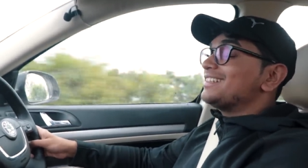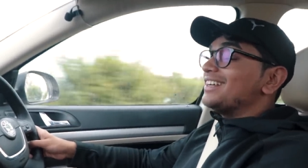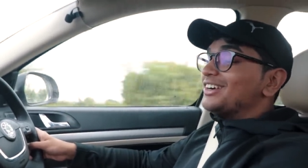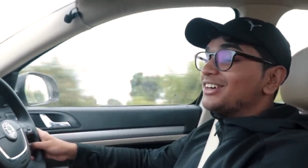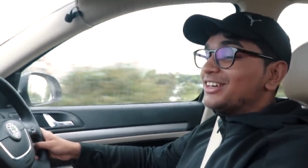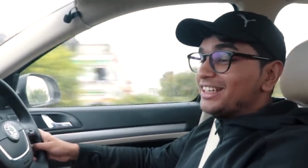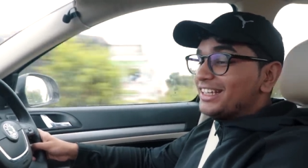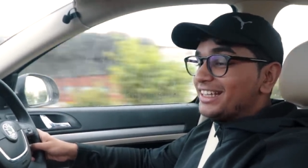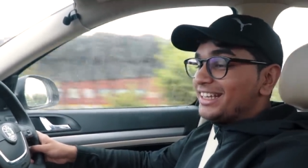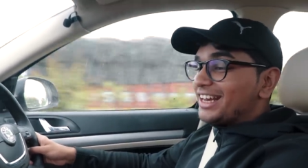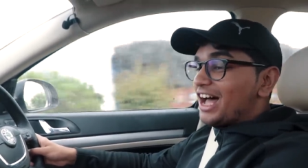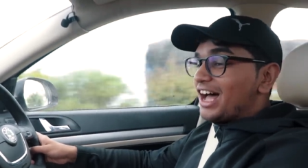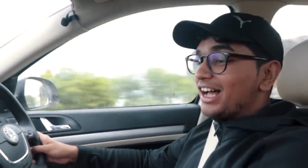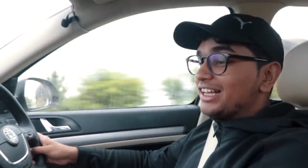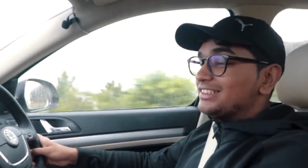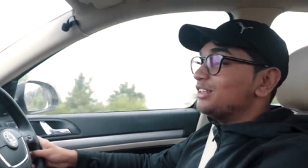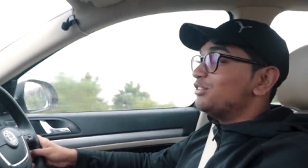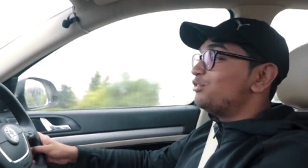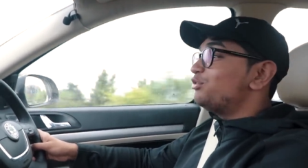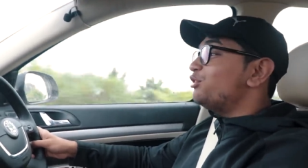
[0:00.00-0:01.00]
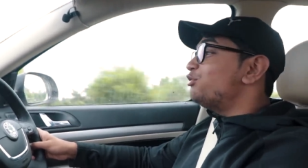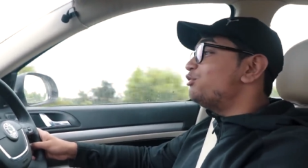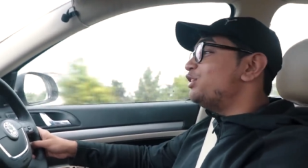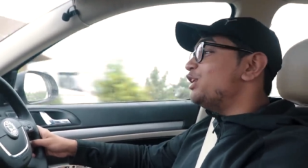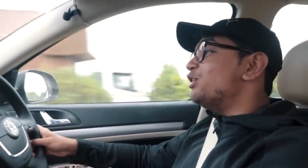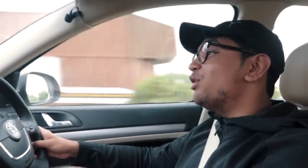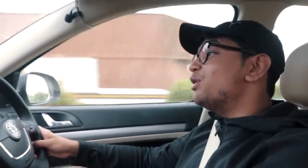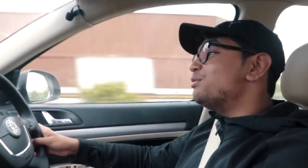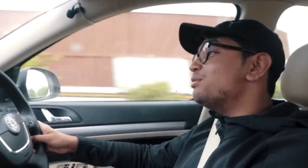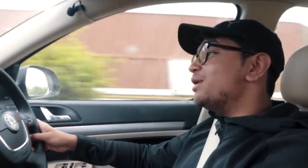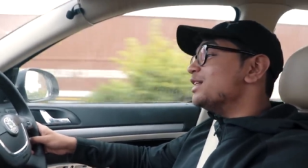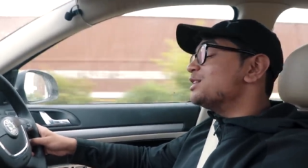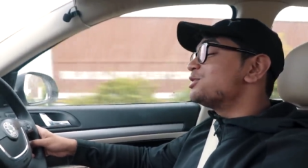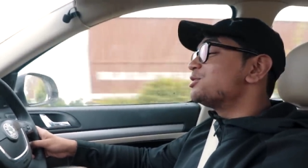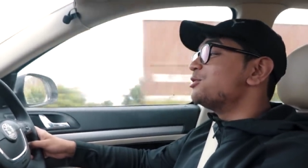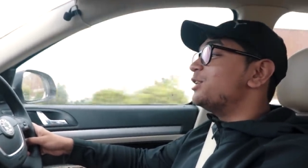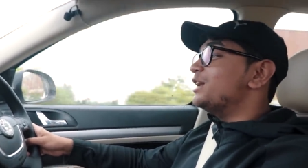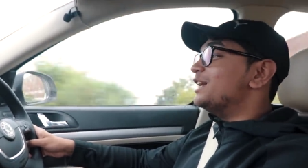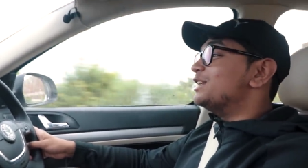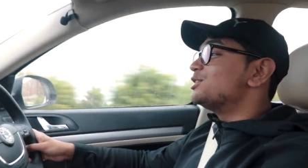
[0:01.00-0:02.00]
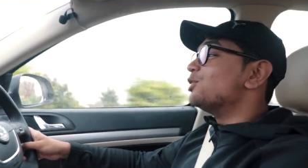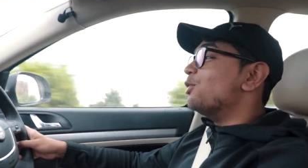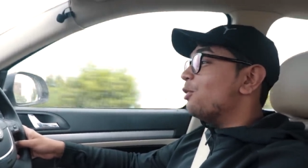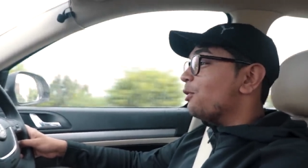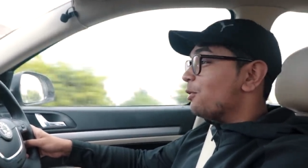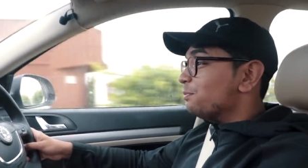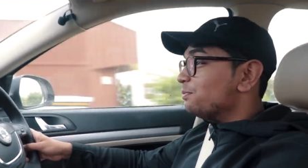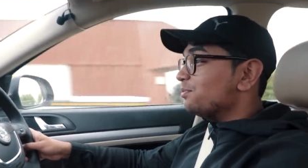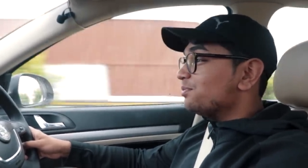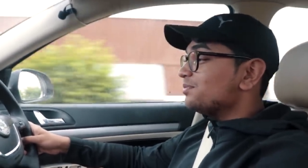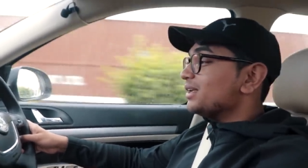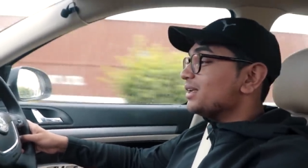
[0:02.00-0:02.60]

thirteen hours and fifty-one minutes to reach home,